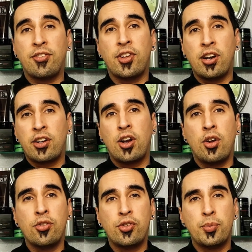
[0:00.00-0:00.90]
of solid
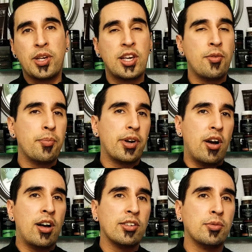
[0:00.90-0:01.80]
cologne so we could give them
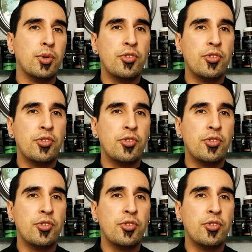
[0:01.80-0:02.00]
an awesome